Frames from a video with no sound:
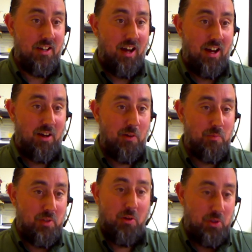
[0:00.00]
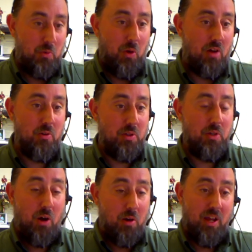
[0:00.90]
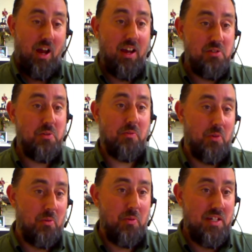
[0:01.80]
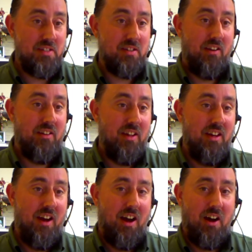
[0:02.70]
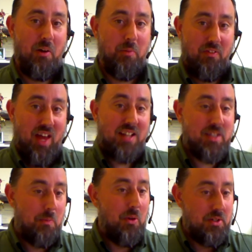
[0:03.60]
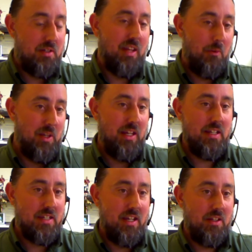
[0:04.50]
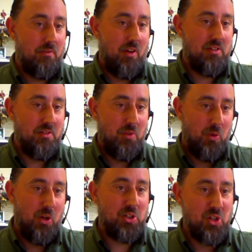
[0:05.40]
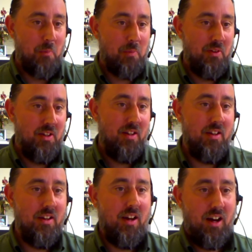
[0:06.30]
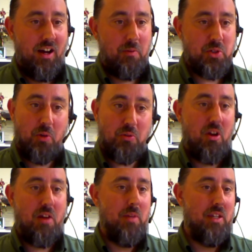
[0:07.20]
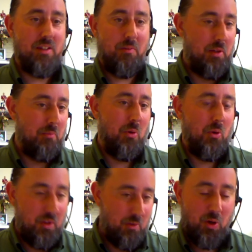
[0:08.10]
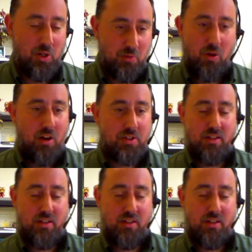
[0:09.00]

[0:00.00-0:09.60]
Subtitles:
You are who you are. We hired you for a reason. That's the person that we need to see at the front of the workshop. So don't try and be something more than what you are.